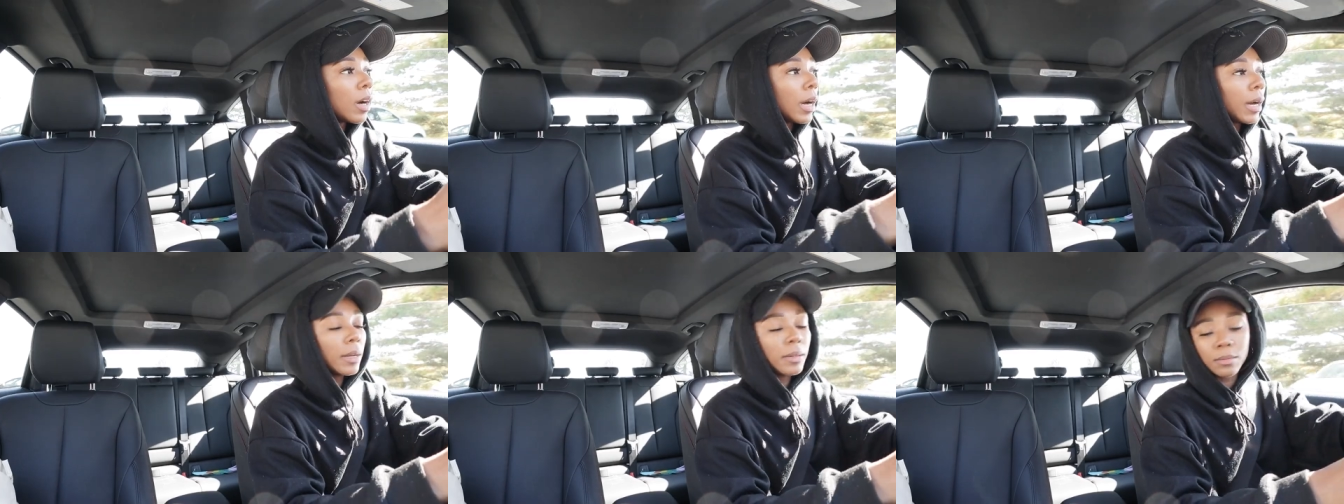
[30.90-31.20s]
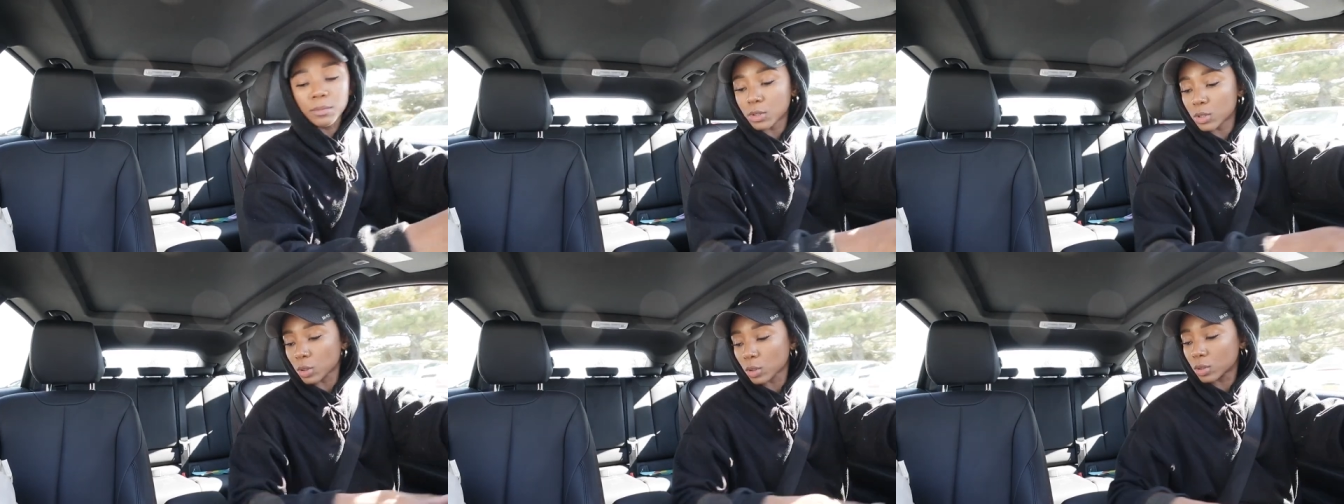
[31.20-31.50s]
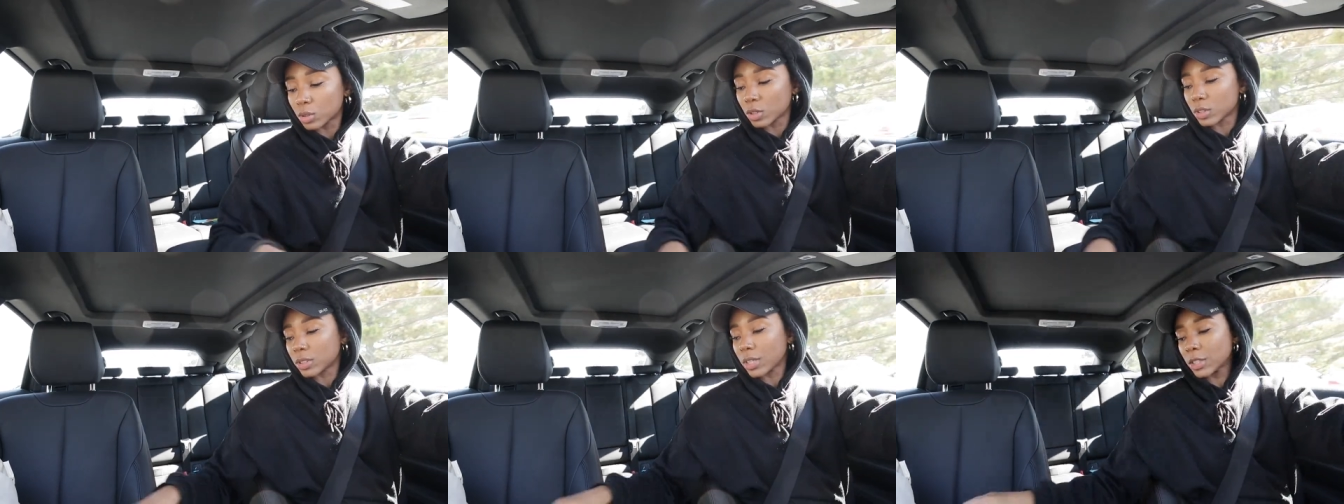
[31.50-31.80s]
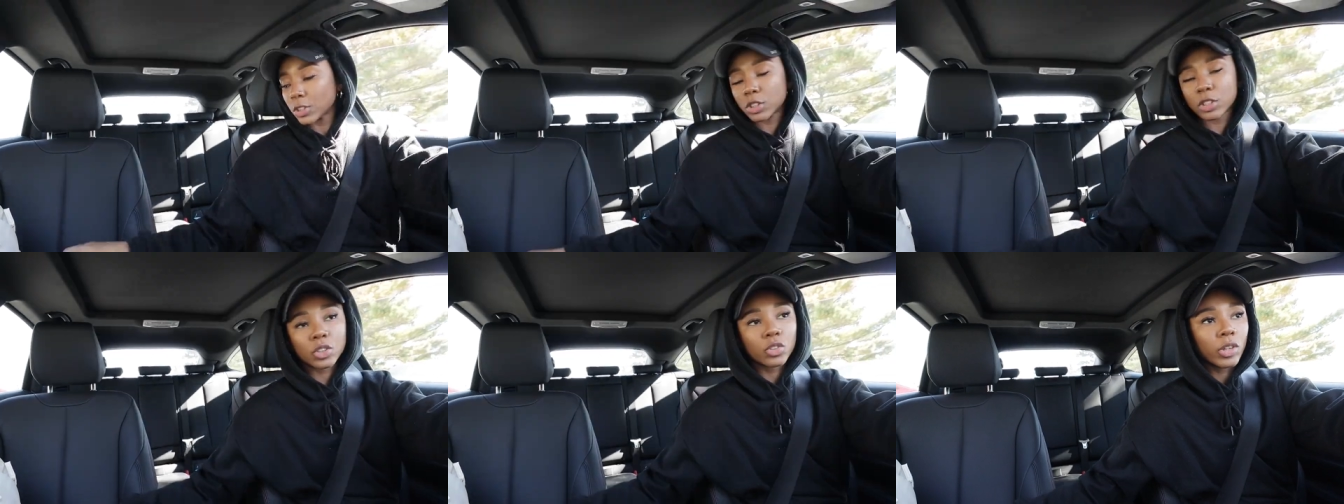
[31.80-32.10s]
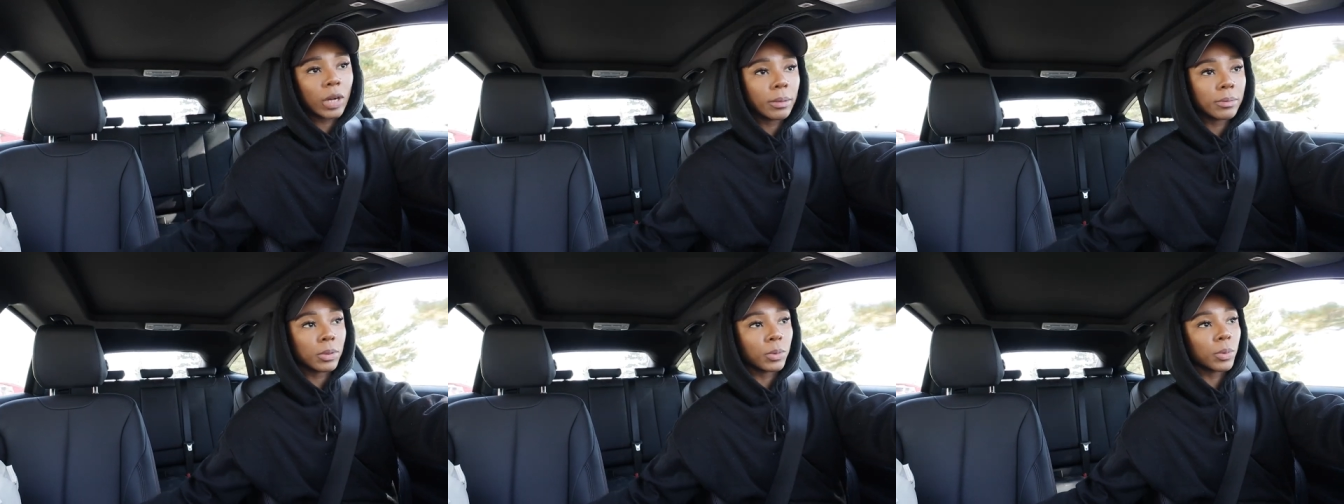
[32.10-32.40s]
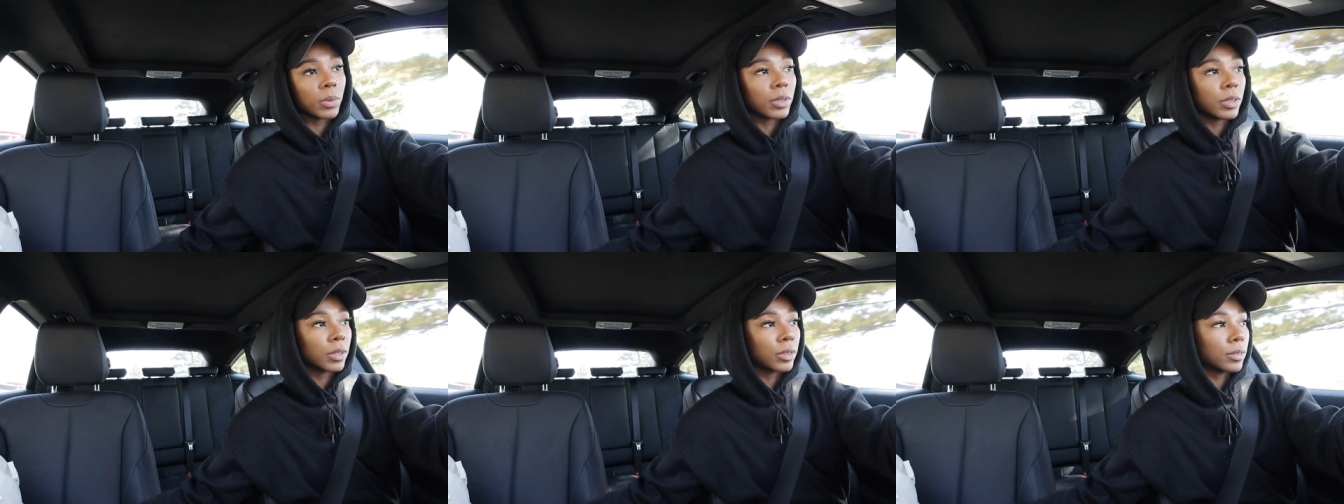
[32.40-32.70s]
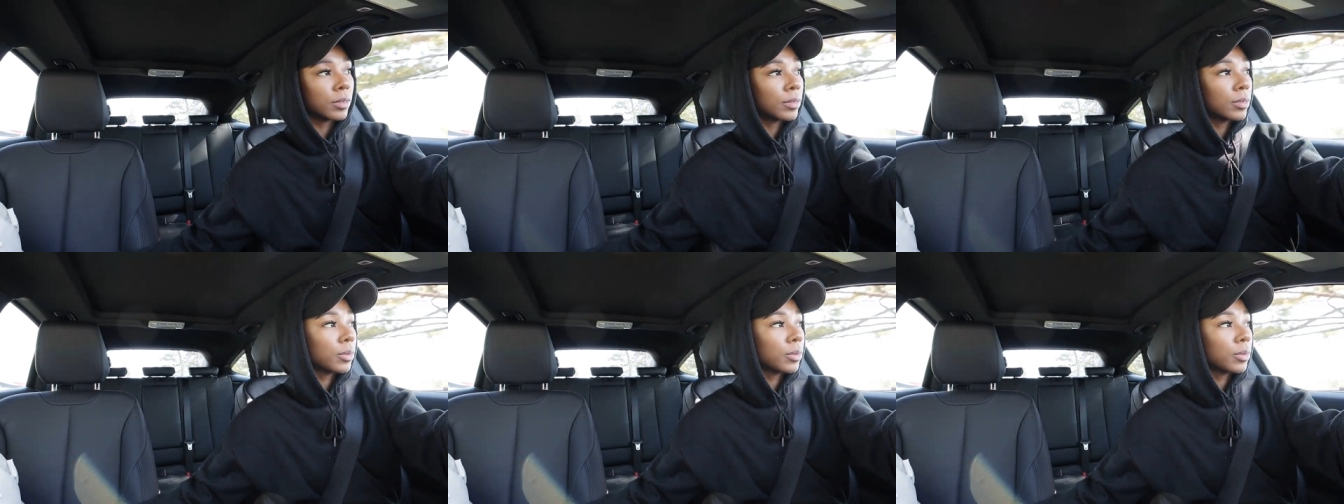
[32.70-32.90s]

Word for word: I am so thirsty. I should have grabbed the water.